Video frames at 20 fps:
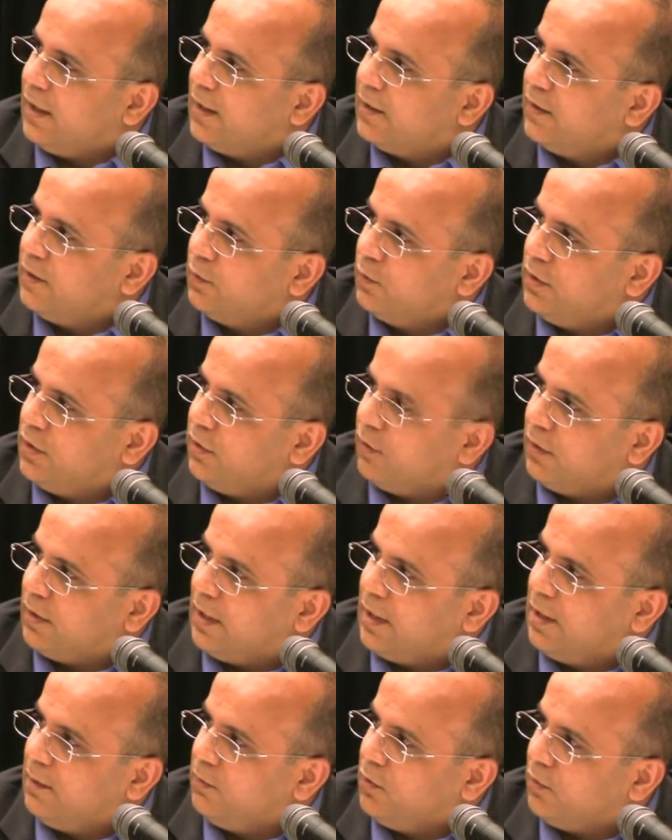I think with your
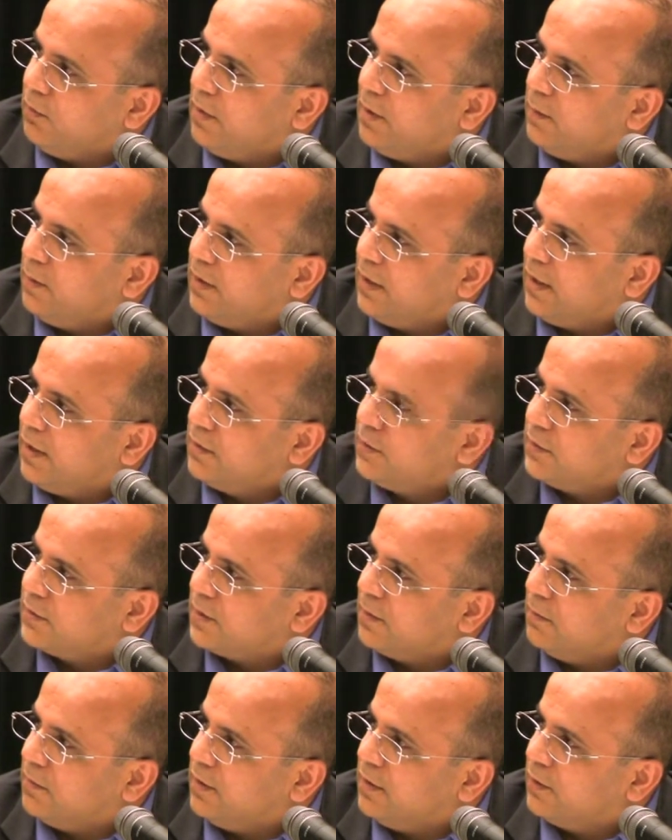name, you may be onto
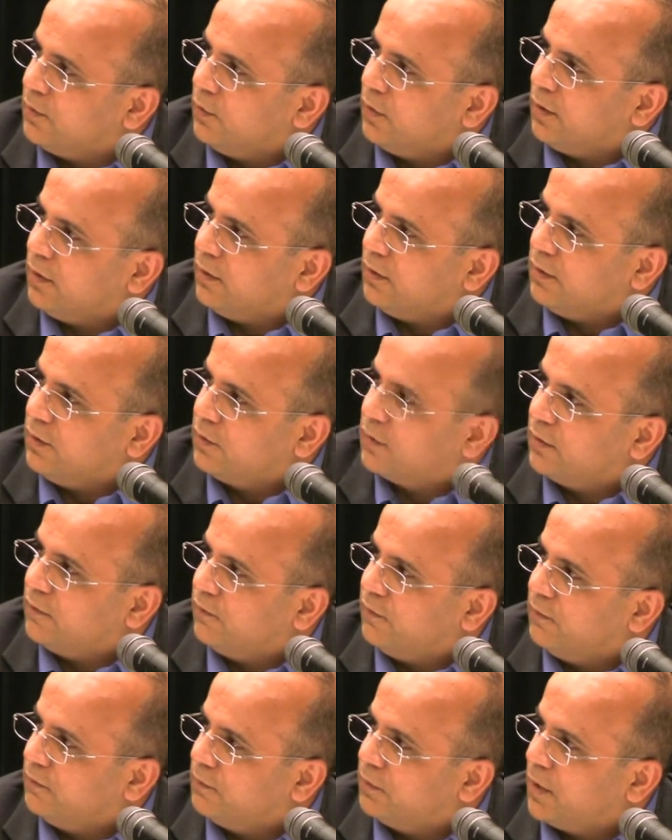something where you
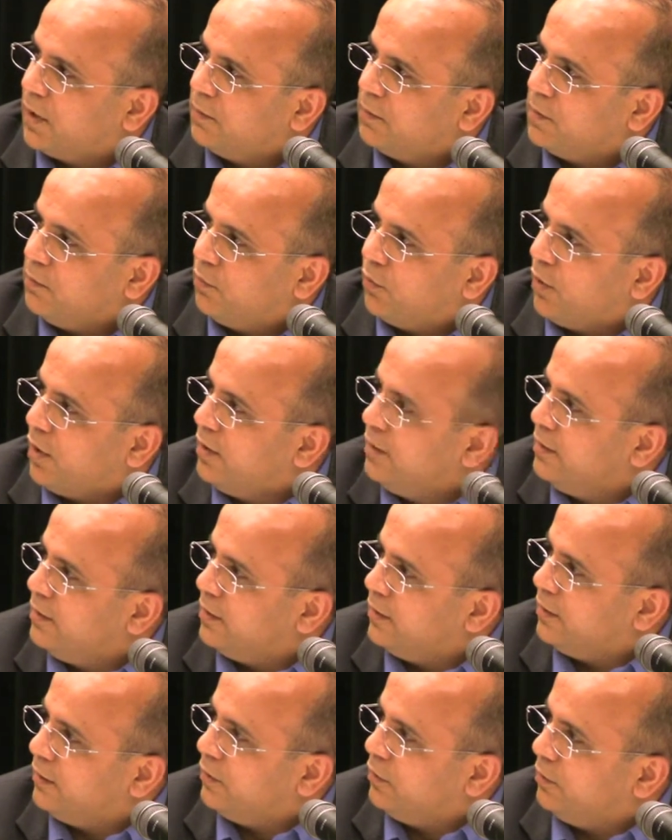could probably
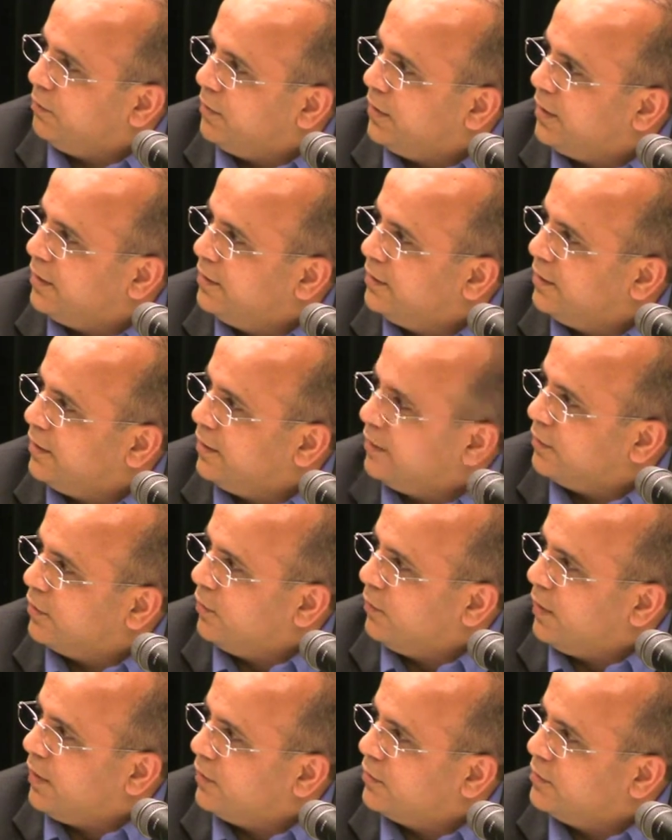broaden it a little bit and
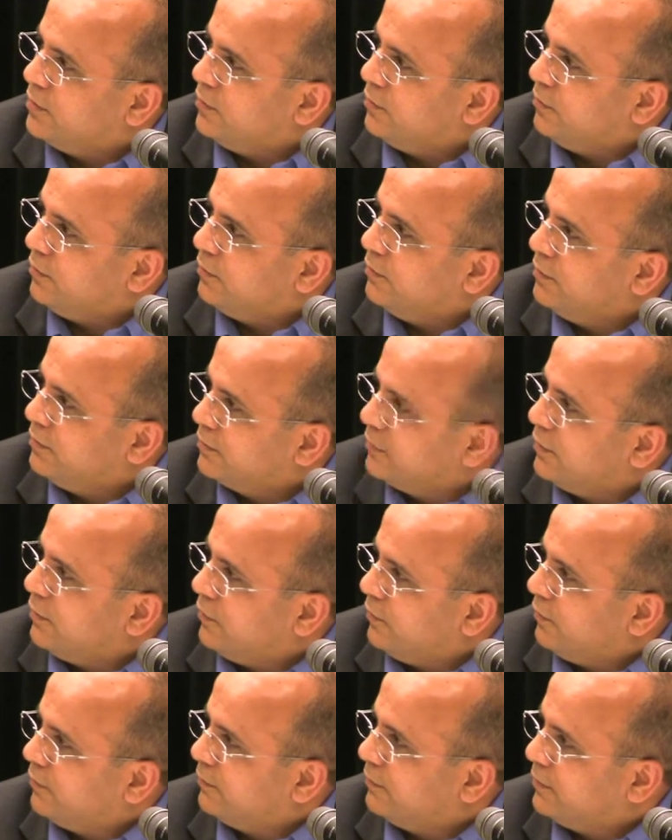go out to,
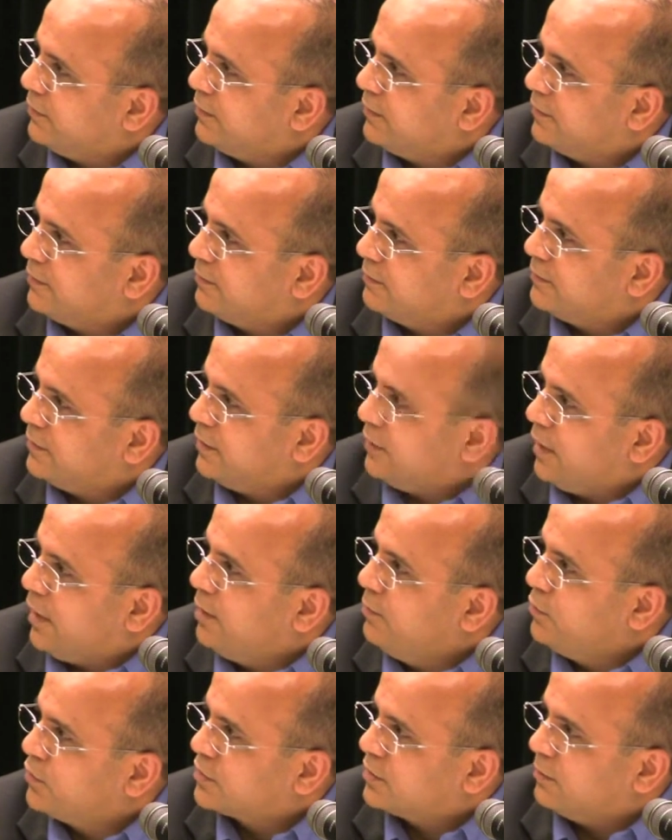you know, the
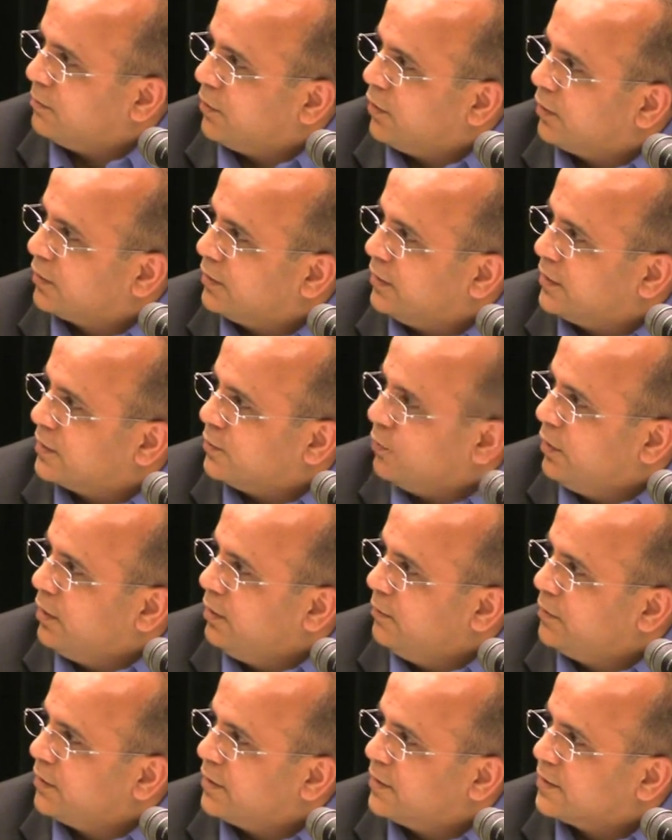non-Muslim market as
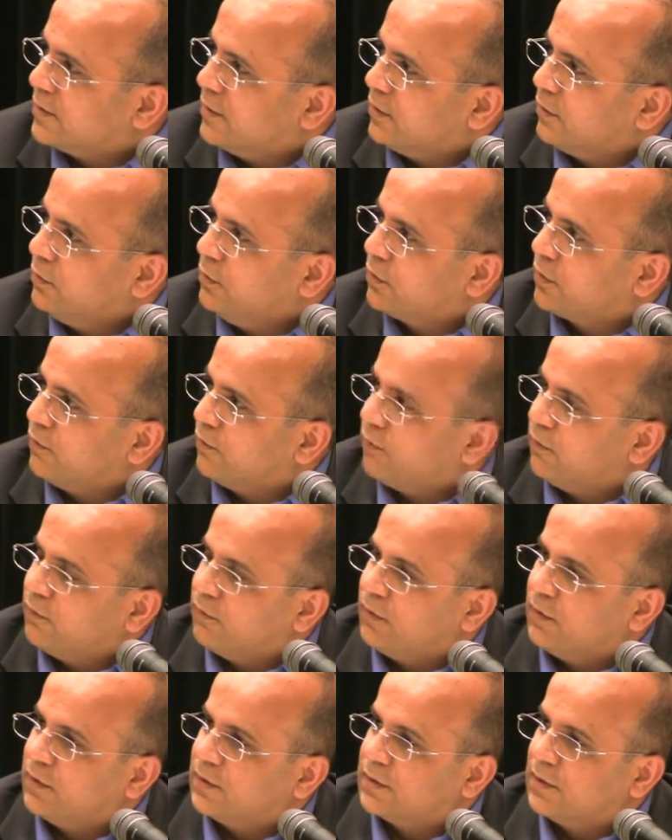well, because they're looking
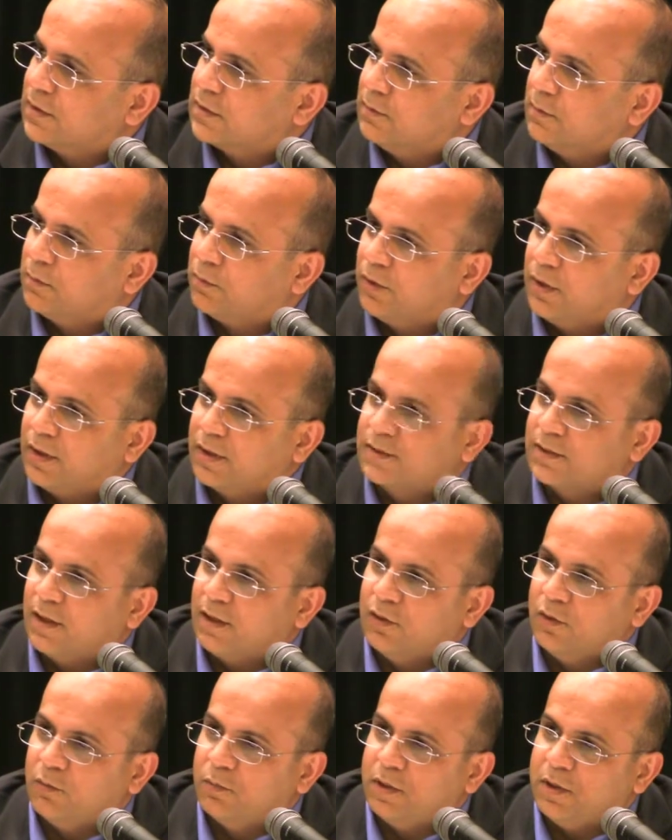for very sensible products.
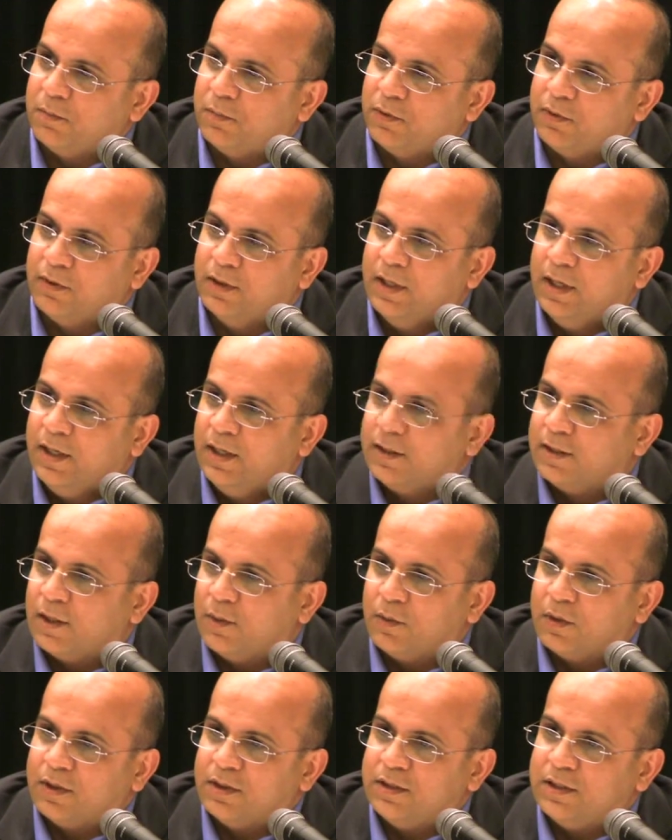I know people
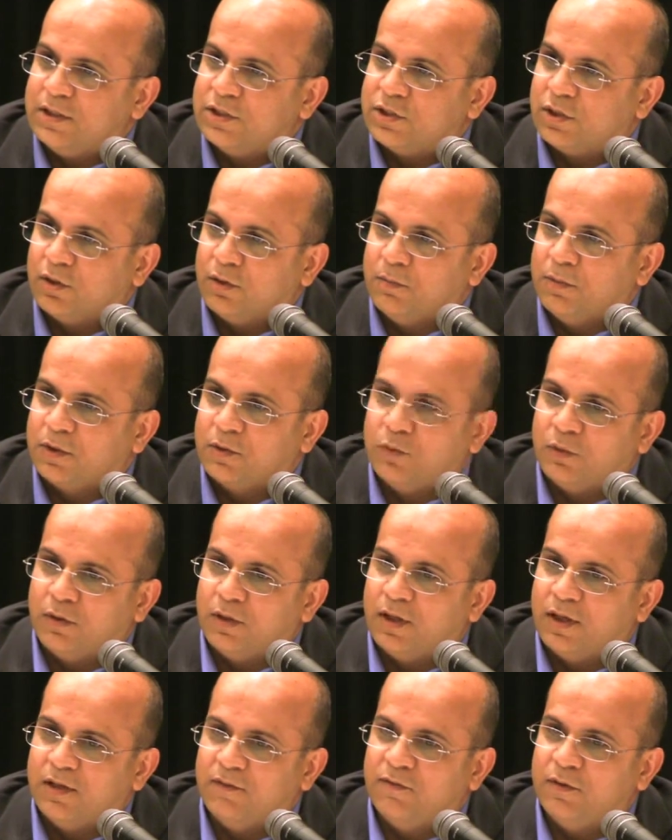that want to teach Arabic who
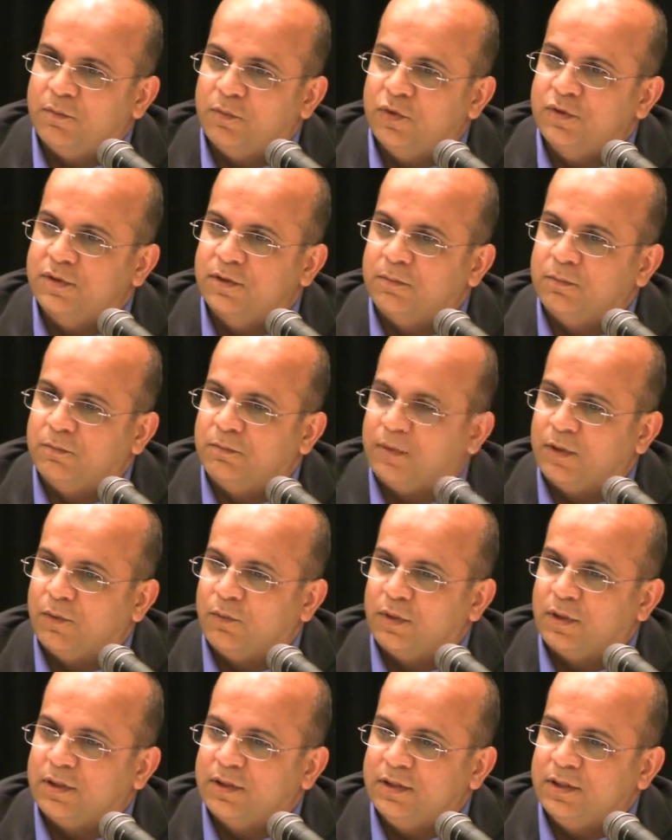are not even Muslim.
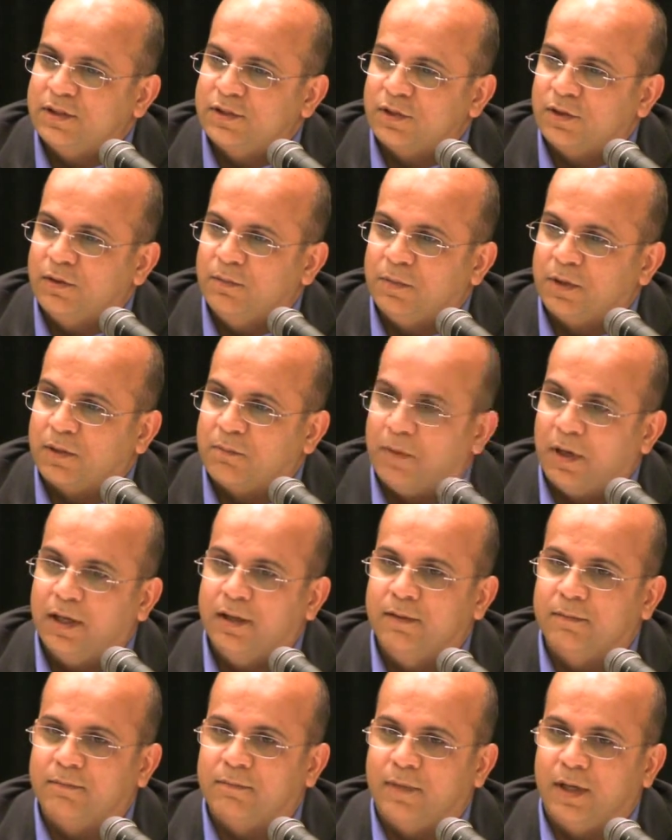They want to teach Arabic.
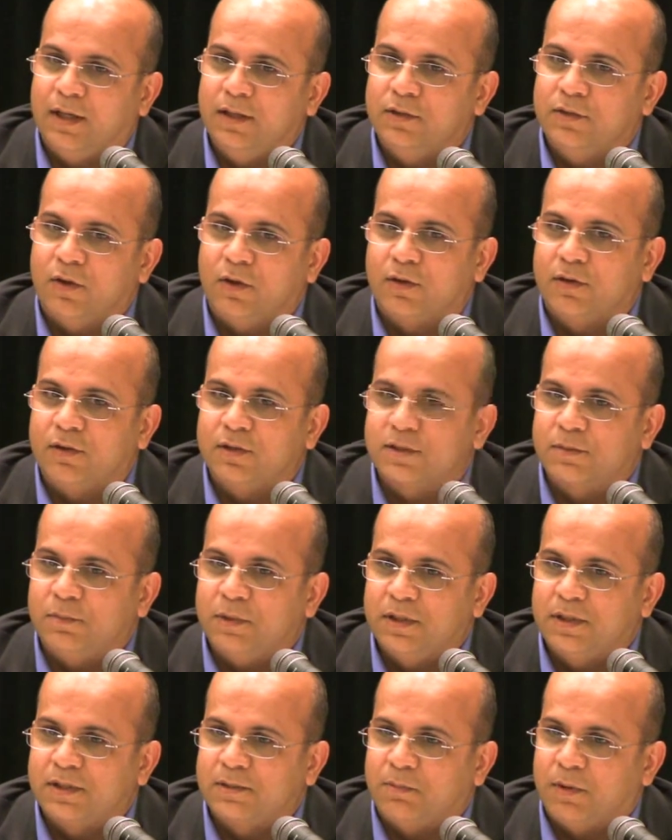My daughter
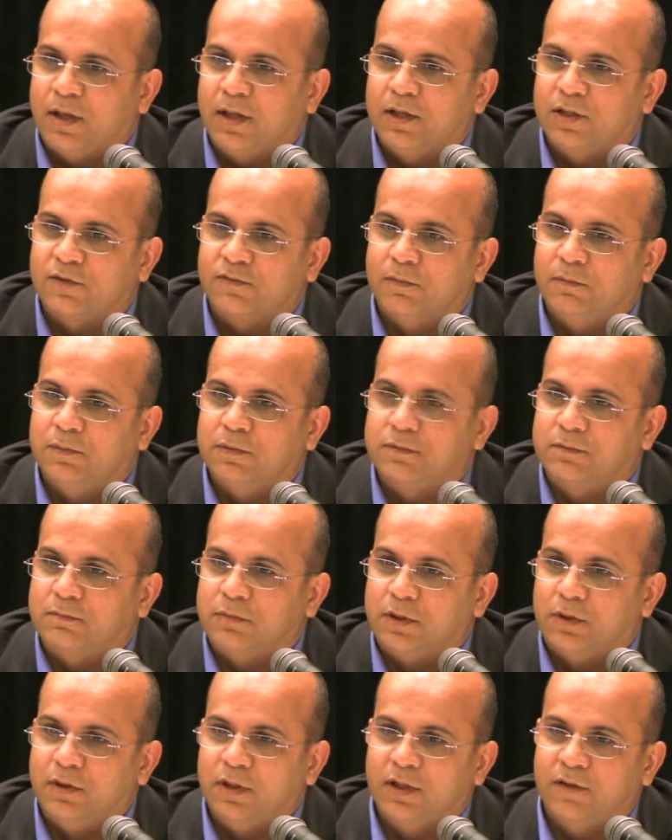speaks Spanish
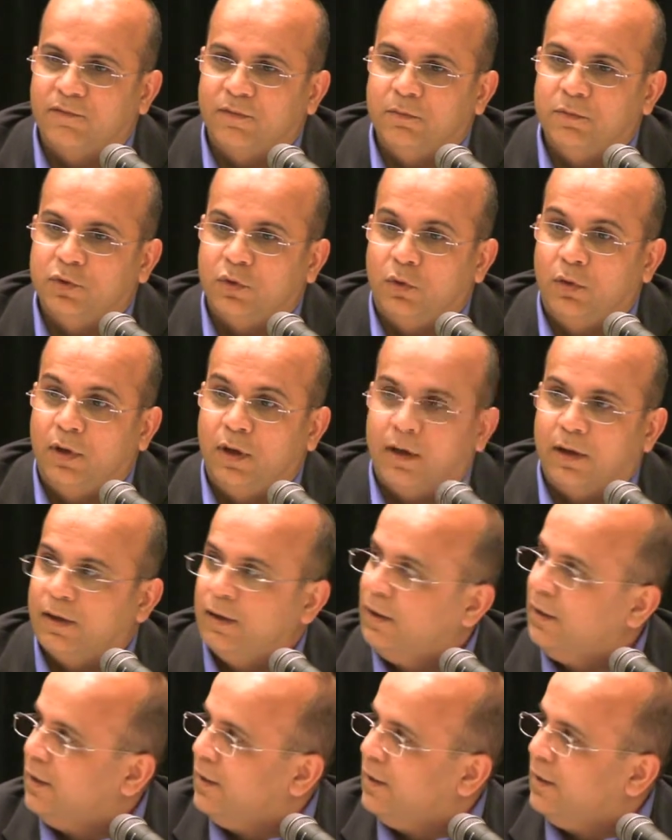from learning from Dora,